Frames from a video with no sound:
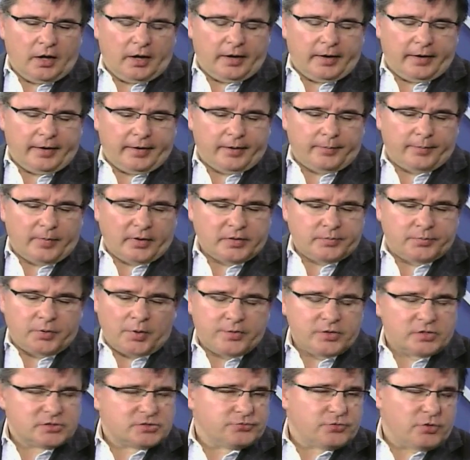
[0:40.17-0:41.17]
And he
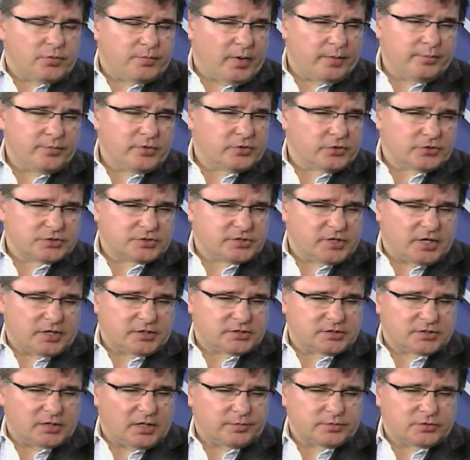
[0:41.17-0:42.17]
probably doesn't remember those
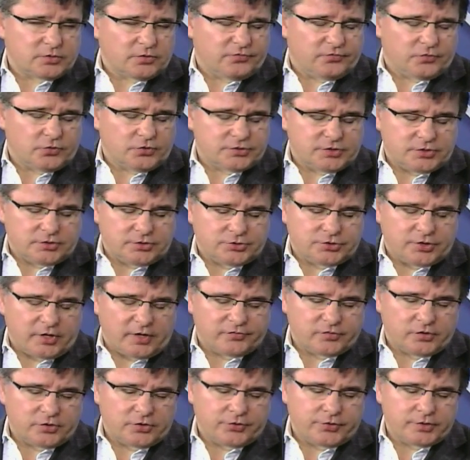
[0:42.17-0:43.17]
10 steps or 14
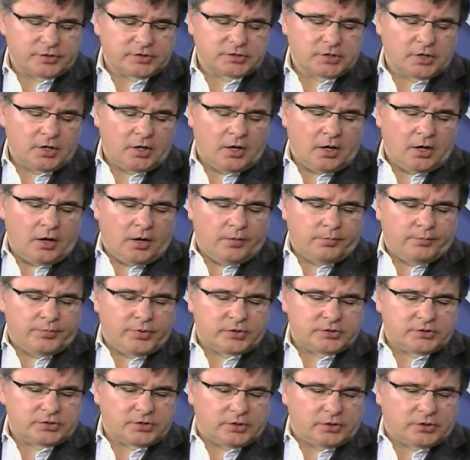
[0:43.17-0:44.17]
draft decrees.
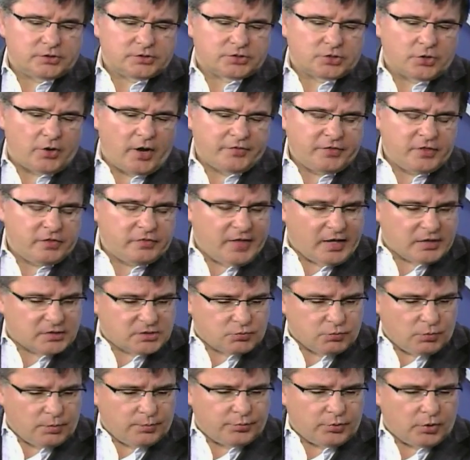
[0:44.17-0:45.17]
But so I think
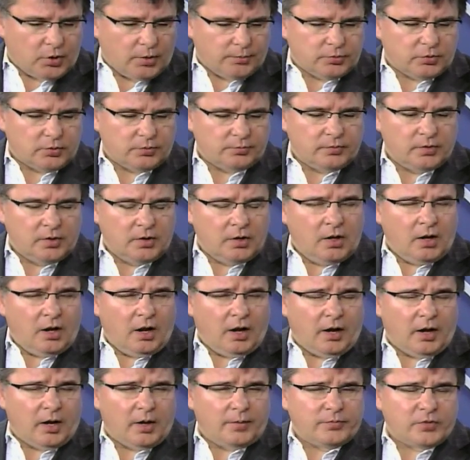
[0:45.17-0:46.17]
that's one problem.
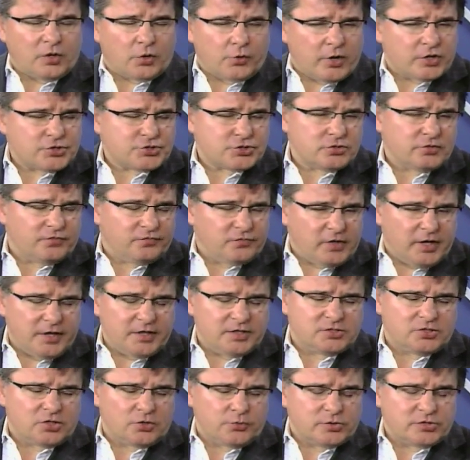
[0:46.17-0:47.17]
The question of
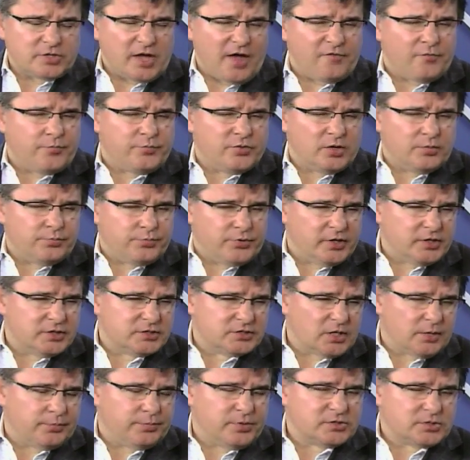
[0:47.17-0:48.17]
NATO, which everybody
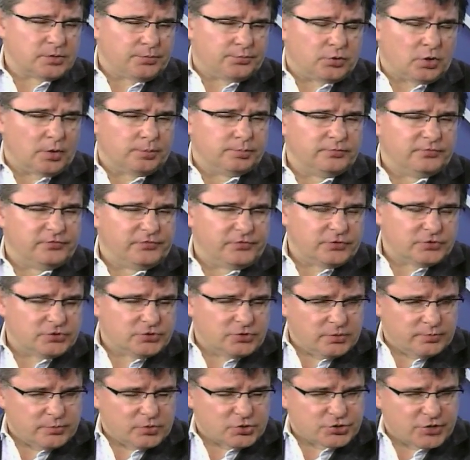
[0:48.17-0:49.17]
brings up as a problem for
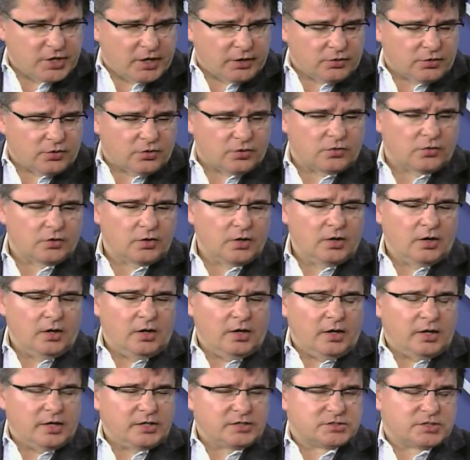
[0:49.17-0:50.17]
Tymoshenko,
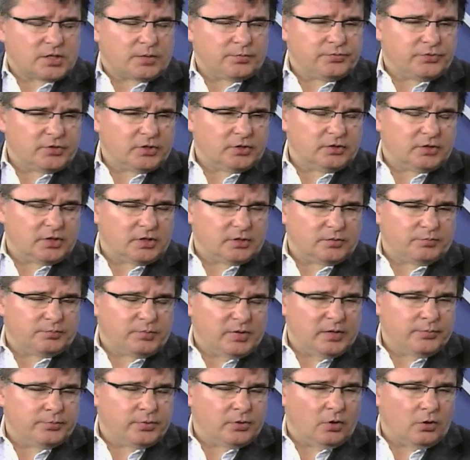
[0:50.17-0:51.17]
is something that
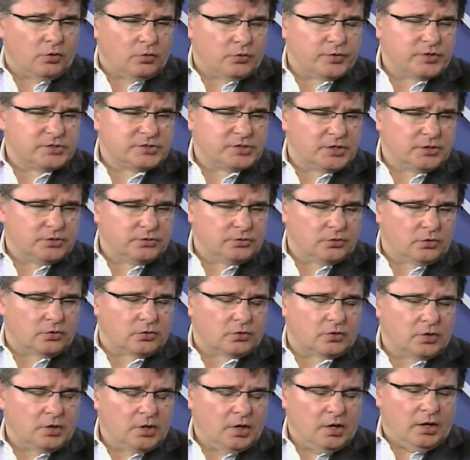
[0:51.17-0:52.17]
people always
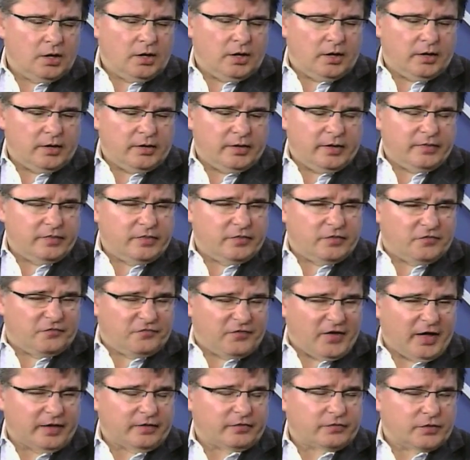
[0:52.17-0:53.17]
ignore. And the
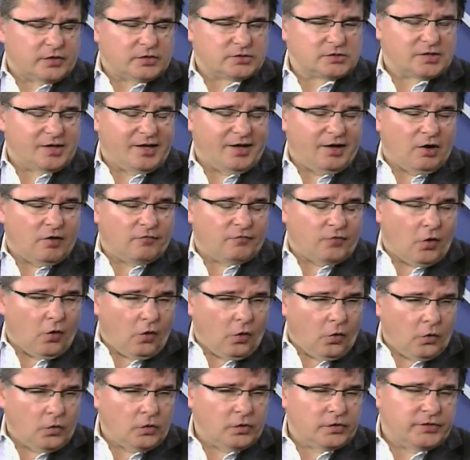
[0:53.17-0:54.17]
fact that of
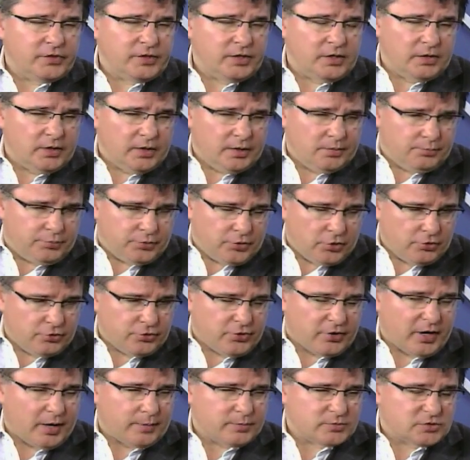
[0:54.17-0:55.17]
all the
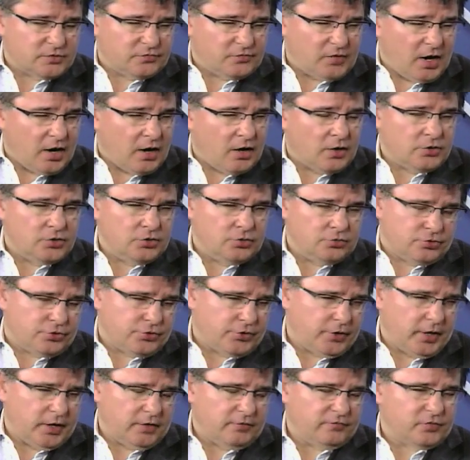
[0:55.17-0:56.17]
programs of our
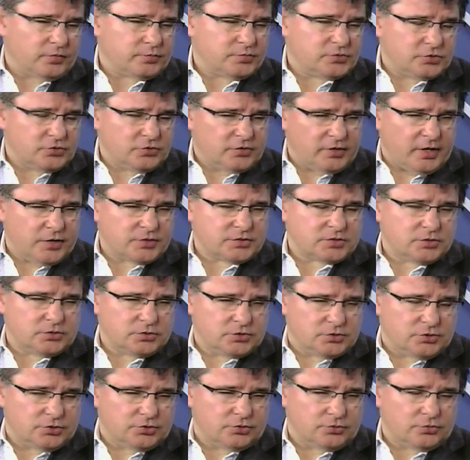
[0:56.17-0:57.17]
Ukraine from
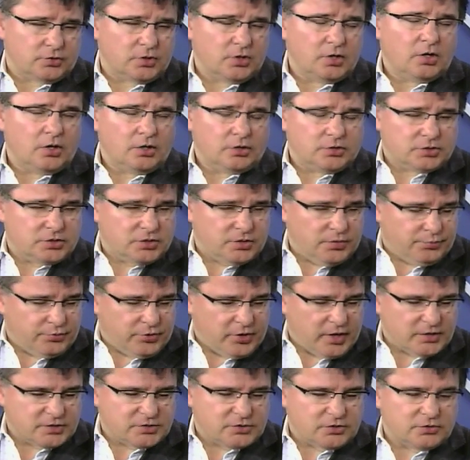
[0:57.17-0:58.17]
2002 to the
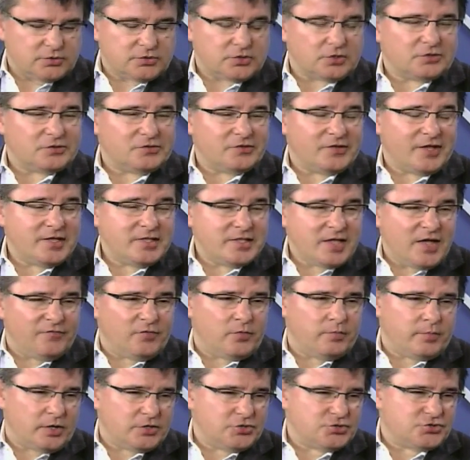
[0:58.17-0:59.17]
president, they
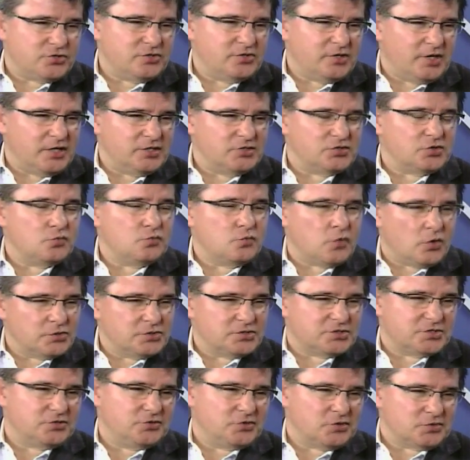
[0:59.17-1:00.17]
never mentioned NATO
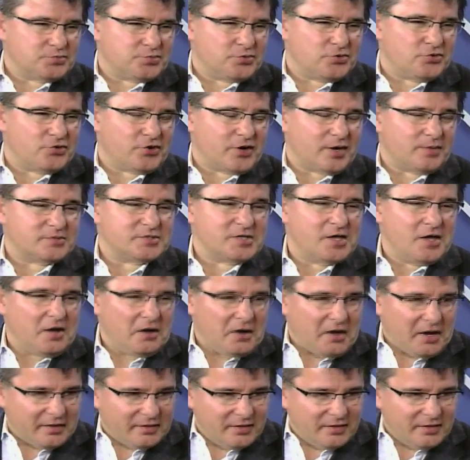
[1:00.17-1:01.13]
once in those programs. I